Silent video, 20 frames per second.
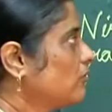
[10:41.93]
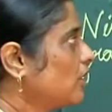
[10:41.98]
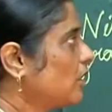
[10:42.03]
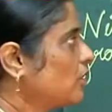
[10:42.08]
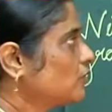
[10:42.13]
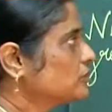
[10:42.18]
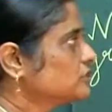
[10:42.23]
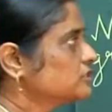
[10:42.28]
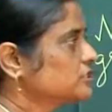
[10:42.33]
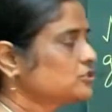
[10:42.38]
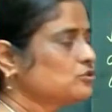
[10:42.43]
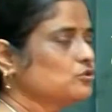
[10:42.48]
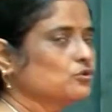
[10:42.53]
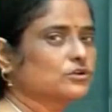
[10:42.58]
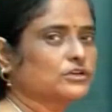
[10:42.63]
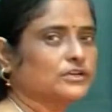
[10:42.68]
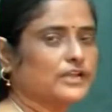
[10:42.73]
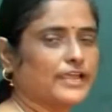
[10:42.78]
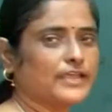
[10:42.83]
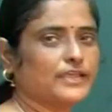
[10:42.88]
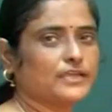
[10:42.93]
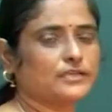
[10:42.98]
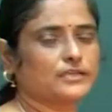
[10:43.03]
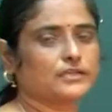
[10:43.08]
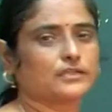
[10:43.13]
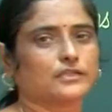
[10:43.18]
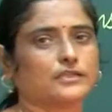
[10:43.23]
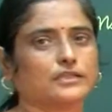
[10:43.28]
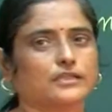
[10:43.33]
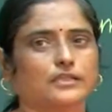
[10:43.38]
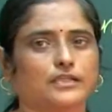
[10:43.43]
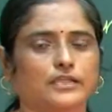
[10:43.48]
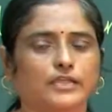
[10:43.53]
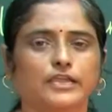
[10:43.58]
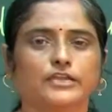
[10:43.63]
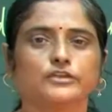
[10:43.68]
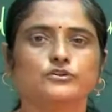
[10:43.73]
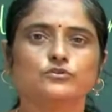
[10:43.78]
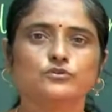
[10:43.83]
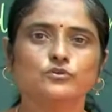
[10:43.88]
How does it look like?
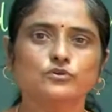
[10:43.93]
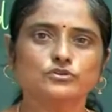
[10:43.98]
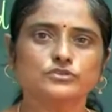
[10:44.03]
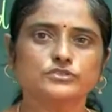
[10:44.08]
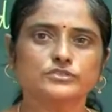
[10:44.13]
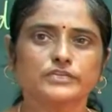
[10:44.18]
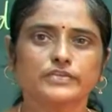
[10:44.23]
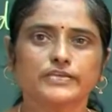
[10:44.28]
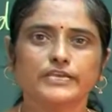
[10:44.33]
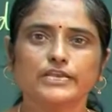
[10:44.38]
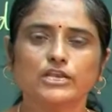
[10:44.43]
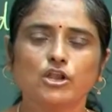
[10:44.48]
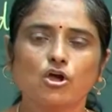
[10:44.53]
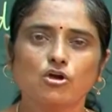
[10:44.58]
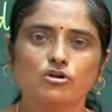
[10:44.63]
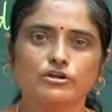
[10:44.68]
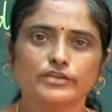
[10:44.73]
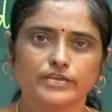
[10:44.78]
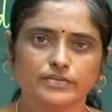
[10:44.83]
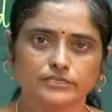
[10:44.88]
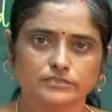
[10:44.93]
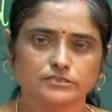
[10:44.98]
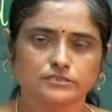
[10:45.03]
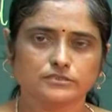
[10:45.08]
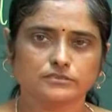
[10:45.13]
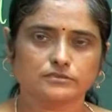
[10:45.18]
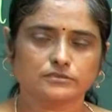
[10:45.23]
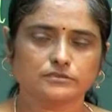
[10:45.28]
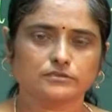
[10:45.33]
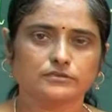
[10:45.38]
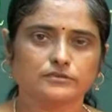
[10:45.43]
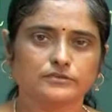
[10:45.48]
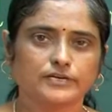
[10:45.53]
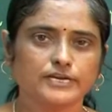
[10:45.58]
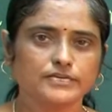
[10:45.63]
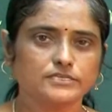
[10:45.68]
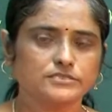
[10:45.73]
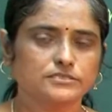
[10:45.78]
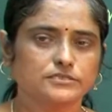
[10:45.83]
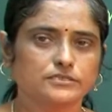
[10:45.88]
It looks elongated,
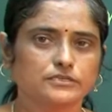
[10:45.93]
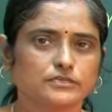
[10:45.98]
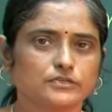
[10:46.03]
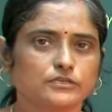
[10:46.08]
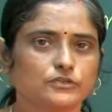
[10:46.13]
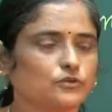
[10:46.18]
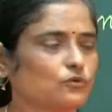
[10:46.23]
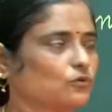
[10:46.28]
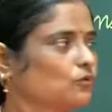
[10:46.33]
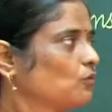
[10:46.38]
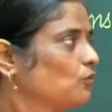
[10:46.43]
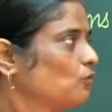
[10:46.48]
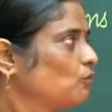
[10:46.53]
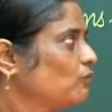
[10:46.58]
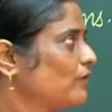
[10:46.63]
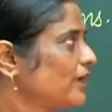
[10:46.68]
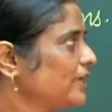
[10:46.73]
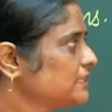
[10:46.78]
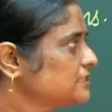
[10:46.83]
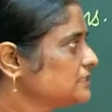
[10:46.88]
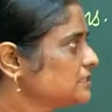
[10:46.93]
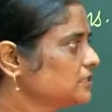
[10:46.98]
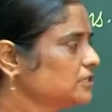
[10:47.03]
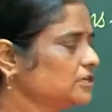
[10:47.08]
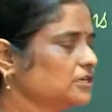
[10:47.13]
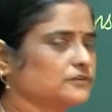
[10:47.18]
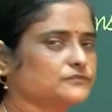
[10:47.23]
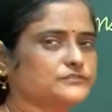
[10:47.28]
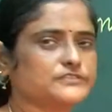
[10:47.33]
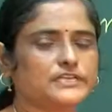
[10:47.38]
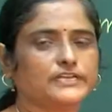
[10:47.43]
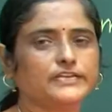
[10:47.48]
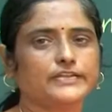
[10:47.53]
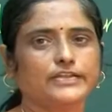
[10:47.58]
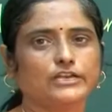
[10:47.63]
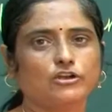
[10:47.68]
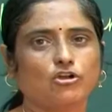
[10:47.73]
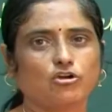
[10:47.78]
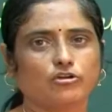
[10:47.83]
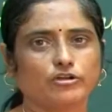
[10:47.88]
right? Why is the nerve cell
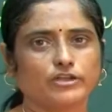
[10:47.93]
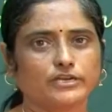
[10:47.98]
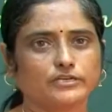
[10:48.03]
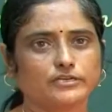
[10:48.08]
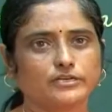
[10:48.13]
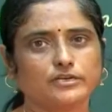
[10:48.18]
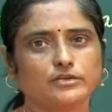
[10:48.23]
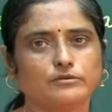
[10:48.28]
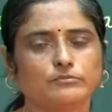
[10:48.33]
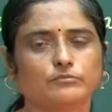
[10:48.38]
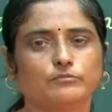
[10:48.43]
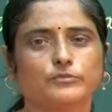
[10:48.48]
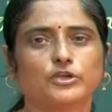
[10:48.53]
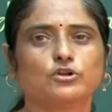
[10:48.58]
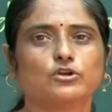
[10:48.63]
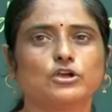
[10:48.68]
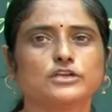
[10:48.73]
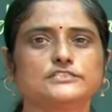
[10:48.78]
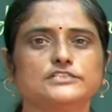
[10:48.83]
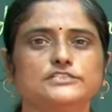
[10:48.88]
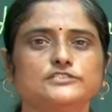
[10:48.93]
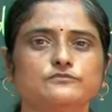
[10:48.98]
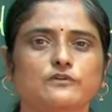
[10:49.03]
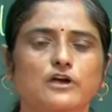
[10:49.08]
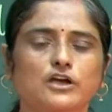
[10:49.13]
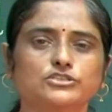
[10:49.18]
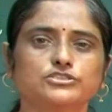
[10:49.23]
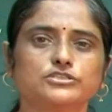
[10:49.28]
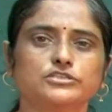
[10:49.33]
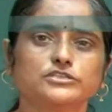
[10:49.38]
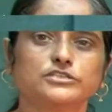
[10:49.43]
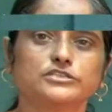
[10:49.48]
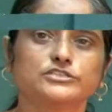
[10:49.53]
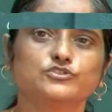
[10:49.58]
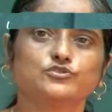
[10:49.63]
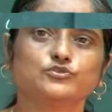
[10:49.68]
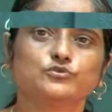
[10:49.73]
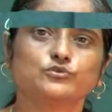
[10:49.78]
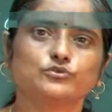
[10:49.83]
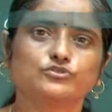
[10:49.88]
elongated? Because its function is
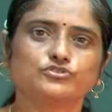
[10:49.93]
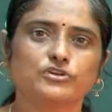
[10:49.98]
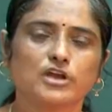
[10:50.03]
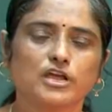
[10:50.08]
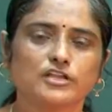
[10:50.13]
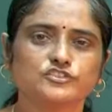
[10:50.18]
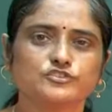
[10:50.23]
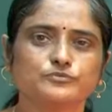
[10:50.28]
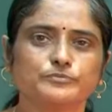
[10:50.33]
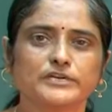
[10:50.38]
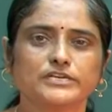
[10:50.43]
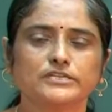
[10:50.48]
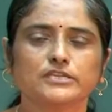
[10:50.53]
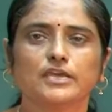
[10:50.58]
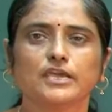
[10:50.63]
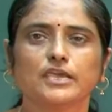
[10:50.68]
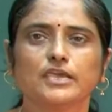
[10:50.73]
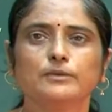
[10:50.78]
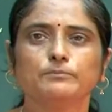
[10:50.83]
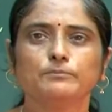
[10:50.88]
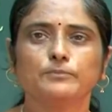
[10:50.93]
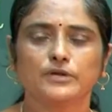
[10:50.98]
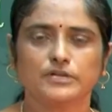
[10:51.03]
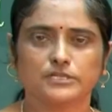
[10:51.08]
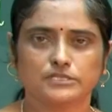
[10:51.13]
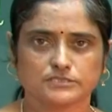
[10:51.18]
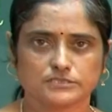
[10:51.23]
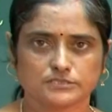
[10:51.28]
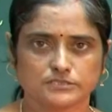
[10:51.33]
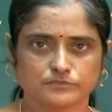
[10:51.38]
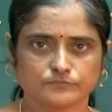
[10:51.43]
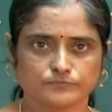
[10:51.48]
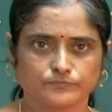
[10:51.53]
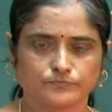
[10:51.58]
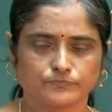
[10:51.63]
to transmit the impulse.